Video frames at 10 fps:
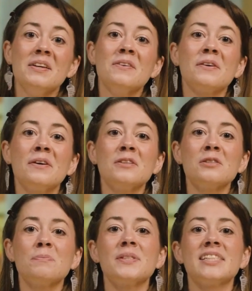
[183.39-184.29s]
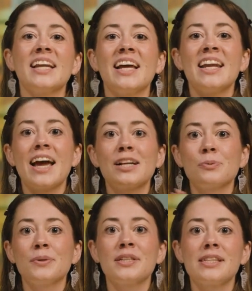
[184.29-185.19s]
You could also present a
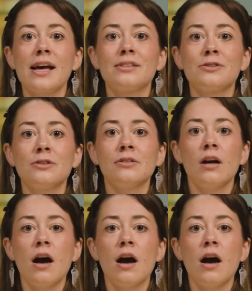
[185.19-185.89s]
natural disaster